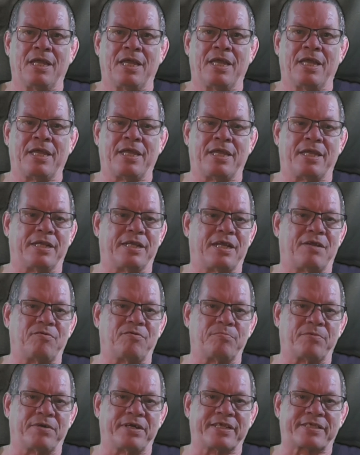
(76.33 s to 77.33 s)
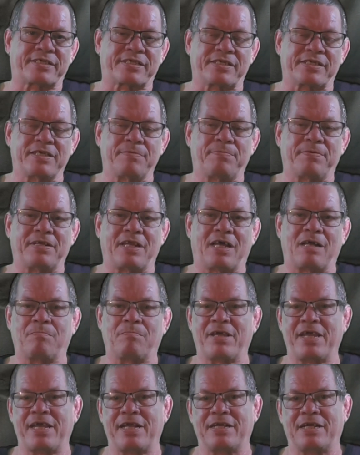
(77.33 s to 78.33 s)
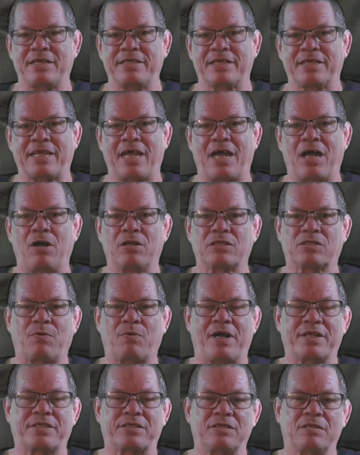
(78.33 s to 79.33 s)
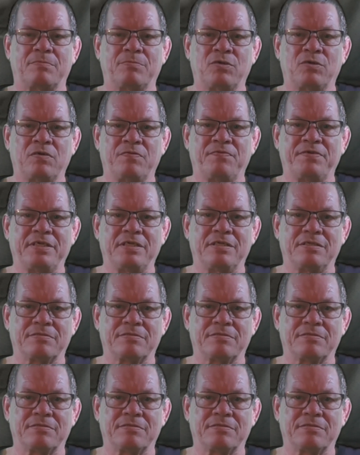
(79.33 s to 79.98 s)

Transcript: and everybody's sleeping. I'm laying on the couch watching a movie.